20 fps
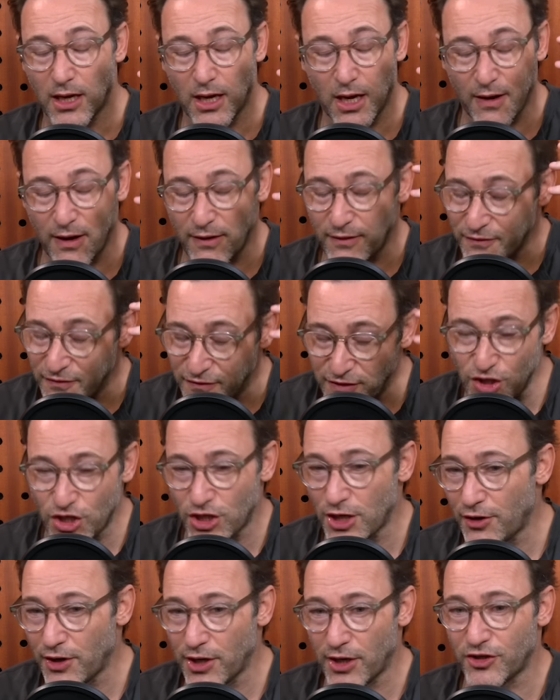
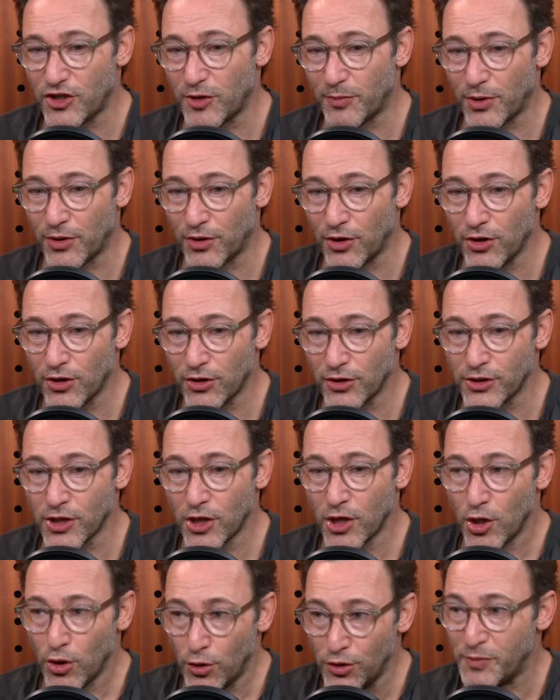visionary entrepreneurs
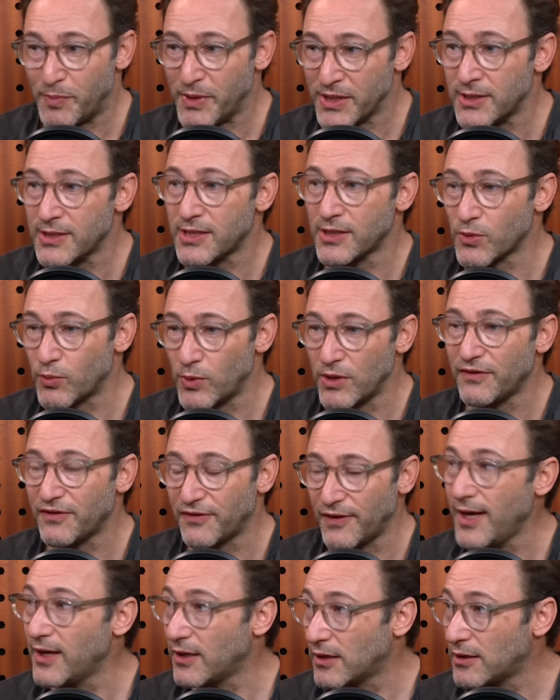whose businesses will
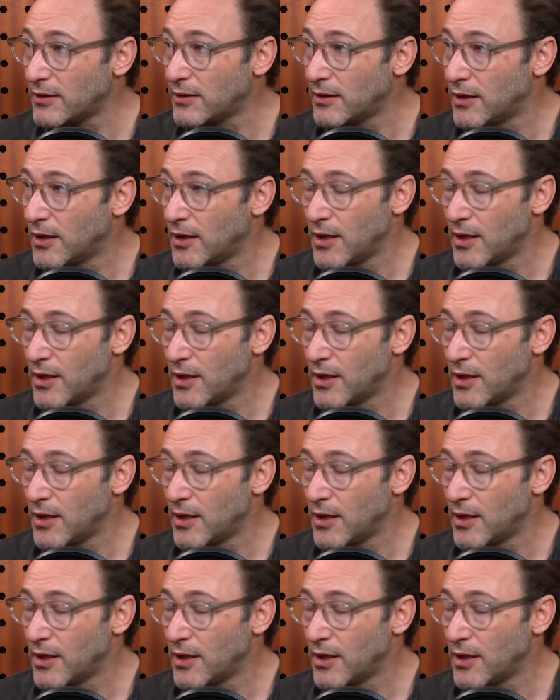fail